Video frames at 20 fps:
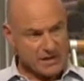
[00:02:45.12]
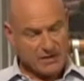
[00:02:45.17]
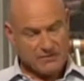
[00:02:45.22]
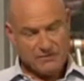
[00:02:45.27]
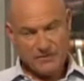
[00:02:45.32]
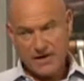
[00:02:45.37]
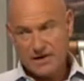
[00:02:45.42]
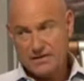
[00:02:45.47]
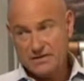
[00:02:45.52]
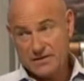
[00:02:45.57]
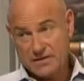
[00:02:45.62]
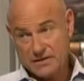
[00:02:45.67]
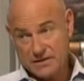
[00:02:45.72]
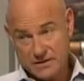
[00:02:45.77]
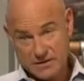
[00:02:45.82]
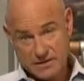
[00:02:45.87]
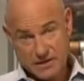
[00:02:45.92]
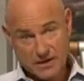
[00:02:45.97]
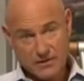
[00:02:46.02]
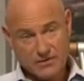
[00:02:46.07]
fans in
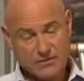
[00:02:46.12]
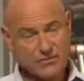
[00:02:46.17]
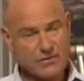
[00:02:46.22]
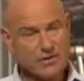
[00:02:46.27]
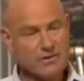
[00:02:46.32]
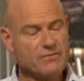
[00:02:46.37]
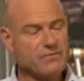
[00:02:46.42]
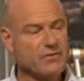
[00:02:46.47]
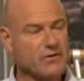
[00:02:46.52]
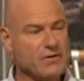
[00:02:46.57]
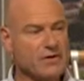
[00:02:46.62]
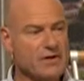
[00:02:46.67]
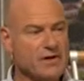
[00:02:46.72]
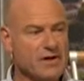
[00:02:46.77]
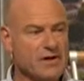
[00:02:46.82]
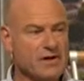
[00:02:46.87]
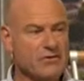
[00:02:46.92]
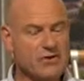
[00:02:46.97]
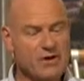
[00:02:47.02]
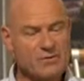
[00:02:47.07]
this country, for
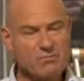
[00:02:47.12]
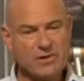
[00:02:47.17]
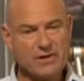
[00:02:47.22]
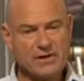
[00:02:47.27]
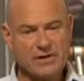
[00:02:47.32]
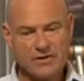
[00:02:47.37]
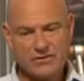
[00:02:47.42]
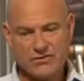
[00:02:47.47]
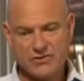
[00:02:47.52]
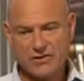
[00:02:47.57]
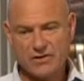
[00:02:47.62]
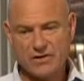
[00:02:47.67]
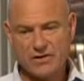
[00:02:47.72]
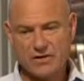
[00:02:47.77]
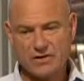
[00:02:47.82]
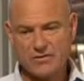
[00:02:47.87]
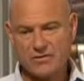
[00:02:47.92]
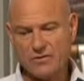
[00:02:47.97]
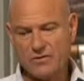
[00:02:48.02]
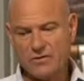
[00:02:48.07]
a replica
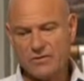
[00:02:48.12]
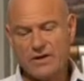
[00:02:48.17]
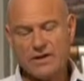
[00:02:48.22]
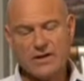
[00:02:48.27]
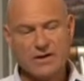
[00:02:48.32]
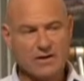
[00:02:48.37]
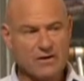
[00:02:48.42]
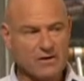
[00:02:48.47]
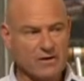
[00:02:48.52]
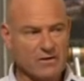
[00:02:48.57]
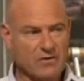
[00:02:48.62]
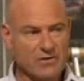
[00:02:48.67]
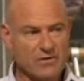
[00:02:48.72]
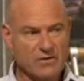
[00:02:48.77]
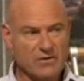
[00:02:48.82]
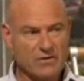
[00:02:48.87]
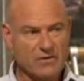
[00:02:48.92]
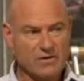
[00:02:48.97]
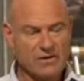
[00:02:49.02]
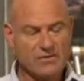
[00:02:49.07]
shirt,
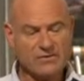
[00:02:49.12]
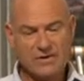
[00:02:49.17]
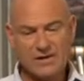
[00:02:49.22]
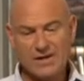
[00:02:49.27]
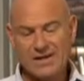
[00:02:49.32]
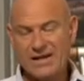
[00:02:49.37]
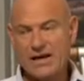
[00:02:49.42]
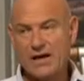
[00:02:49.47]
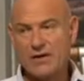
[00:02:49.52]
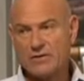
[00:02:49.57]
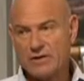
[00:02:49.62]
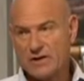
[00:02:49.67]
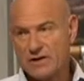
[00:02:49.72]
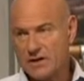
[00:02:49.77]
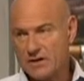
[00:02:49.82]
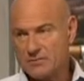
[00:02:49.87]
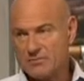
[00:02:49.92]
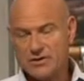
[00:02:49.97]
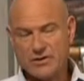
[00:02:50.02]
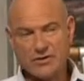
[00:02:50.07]
or even allow the
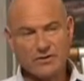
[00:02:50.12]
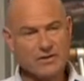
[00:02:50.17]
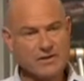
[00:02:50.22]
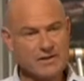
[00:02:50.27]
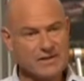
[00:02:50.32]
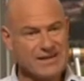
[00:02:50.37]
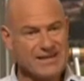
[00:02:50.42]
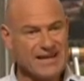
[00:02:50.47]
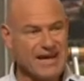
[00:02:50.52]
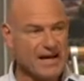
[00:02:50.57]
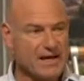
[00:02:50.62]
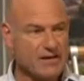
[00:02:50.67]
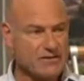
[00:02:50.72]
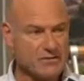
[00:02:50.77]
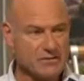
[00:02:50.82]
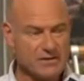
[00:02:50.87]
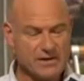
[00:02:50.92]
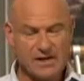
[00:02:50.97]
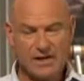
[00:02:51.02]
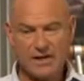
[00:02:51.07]
club to go into debt
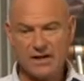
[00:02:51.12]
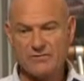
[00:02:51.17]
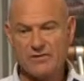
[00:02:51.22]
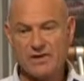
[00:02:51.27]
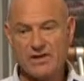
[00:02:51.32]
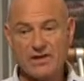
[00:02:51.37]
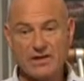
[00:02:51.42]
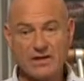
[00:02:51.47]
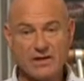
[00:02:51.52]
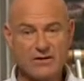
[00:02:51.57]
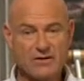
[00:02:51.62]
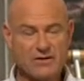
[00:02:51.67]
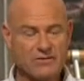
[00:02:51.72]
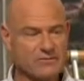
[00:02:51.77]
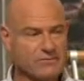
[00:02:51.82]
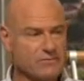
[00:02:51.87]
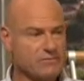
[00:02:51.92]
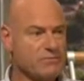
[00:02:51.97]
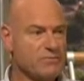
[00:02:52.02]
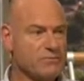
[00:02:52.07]
so they can have a year
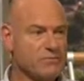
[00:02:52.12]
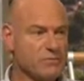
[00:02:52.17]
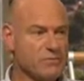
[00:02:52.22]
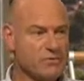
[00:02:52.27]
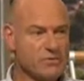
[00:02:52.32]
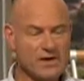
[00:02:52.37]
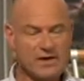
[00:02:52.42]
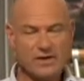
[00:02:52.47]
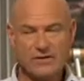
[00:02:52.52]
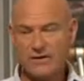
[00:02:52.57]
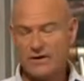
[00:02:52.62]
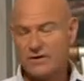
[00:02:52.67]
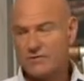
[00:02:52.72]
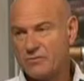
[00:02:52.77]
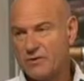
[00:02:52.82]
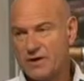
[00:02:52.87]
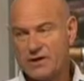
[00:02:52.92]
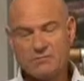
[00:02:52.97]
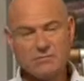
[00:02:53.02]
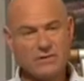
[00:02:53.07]
of running
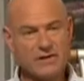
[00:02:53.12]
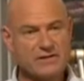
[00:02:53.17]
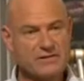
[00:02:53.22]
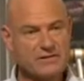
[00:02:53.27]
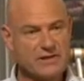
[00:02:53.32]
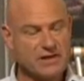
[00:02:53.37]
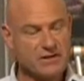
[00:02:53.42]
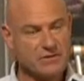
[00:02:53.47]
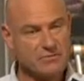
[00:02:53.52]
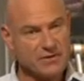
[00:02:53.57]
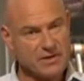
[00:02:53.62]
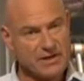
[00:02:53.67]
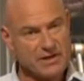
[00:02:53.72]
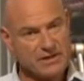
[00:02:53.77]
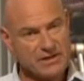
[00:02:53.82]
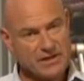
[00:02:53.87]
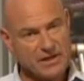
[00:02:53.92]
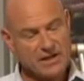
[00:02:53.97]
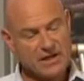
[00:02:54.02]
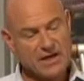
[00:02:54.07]
around Wembley
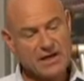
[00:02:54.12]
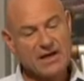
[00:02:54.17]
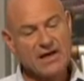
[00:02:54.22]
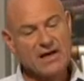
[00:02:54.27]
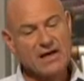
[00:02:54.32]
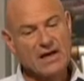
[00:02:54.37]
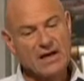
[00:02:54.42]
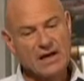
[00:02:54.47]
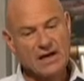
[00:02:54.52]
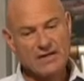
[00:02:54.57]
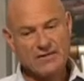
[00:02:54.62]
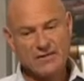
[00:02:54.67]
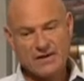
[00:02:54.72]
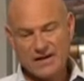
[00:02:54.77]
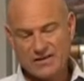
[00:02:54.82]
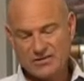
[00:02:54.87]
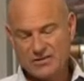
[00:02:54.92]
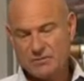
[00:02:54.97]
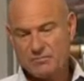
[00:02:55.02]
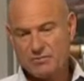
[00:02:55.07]
celebrating, than
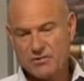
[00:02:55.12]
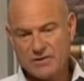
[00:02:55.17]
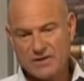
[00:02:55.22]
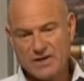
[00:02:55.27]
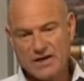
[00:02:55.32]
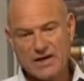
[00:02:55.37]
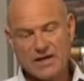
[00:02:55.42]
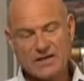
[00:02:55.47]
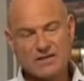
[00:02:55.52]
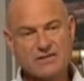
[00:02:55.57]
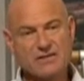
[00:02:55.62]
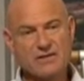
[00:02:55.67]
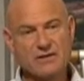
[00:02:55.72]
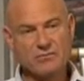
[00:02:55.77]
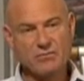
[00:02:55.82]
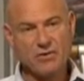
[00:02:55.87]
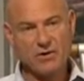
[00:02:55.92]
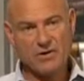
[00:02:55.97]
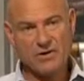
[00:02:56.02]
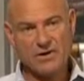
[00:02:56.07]
actually putting their hands in their
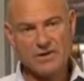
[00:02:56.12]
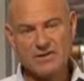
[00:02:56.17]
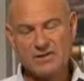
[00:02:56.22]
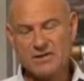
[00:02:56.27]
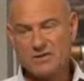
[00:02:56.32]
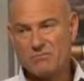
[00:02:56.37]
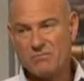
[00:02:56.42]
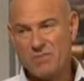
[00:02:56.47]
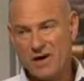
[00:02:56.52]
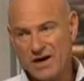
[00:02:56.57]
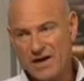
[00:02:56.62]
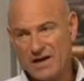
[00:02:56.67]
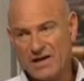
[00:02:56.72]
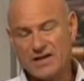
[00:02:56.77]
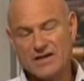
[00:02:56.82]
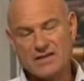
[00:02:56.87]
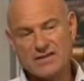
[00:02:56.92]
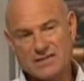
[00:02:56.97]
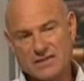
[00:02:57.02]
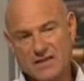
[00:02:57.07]
pockets and
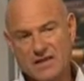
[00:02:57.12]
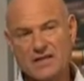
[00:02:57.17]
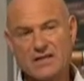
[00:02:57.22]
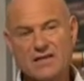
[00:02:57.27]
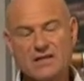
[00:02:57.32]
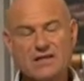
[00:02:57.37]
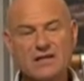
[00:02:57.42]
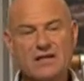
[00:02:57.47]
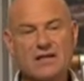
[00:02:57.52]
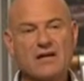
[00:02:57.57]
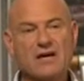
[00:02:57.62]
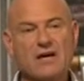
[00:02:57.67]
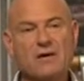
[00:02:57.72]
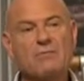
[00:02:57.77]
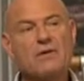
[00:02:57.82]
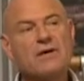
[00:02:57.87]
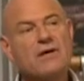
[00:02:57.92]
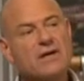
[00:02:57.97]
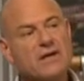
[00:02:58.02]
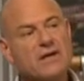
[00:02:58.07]
buying a stake in the club,